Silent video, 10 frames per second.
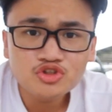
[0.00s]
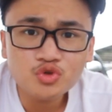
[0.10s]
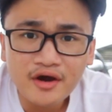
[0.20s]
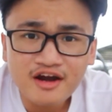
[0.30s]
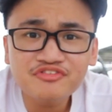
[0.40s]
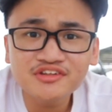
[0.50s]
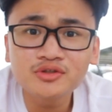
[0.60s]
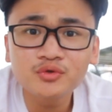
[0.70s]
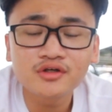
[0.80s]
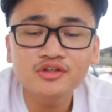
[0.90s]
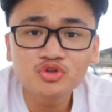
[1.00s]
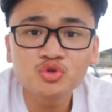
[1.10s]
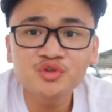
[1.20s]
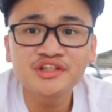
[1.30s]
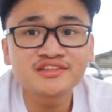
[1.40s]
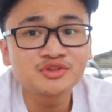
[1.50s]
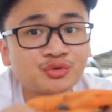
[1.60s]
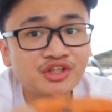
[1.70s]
So everything you're gonna do is you